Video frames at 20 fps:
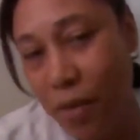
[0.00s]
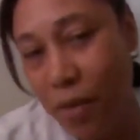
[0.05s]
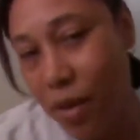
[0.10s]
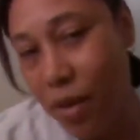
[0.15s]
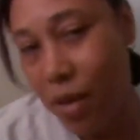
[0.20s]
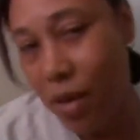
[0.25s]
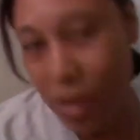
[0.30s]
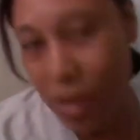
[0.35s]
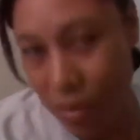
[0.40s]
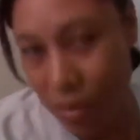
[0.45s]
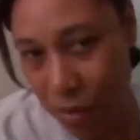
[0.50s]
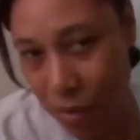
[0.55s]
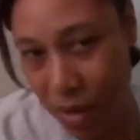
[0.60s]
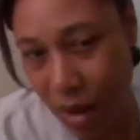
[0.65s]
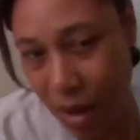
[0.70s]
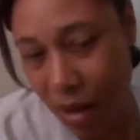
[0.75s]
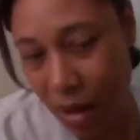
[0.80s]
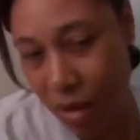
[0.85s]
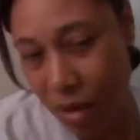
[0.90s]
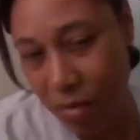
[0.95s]
because it was
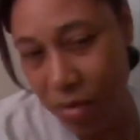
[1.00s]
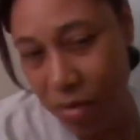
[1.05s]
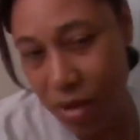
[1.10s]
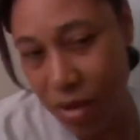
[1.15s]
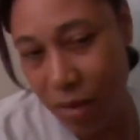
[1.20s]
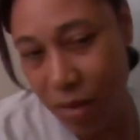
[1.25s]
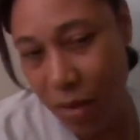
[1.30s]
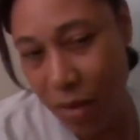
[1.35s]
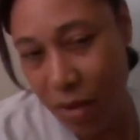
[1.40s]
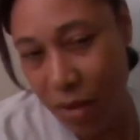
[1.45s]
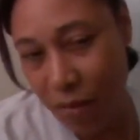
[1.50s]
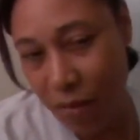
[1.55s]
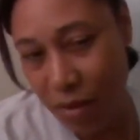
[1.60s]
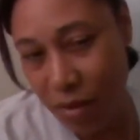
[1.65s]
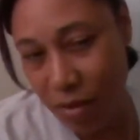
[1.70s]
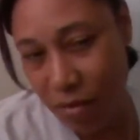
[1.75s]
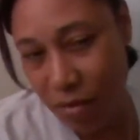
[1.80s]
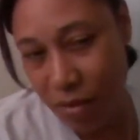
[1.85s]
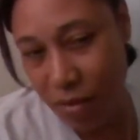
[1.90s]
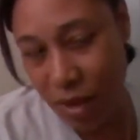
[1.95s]
like, oh, we just buy the
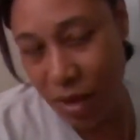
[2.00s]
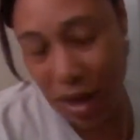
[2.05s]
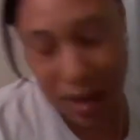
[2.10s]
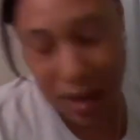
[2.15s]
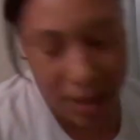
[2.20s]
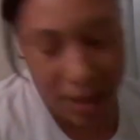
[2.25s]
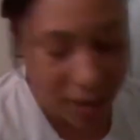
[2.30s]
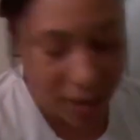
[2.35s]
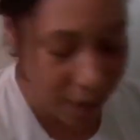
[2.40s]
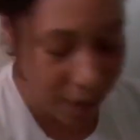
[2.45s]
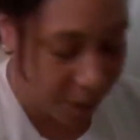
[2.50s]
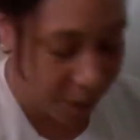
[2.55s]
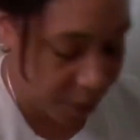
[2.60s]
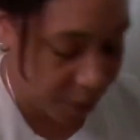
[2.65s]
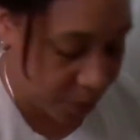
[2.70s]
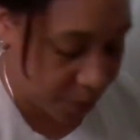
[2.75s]
original size stuff.